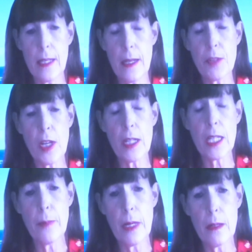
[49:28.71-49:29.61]
And I'm
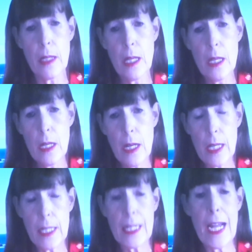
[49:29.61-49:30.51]
talking about
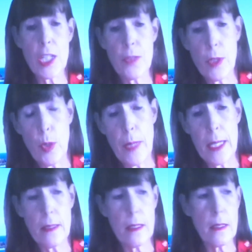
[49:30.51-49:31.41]
on a cash flow
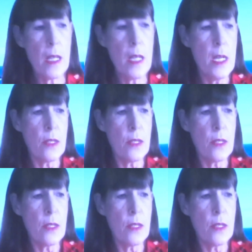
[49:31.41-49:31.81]
basis.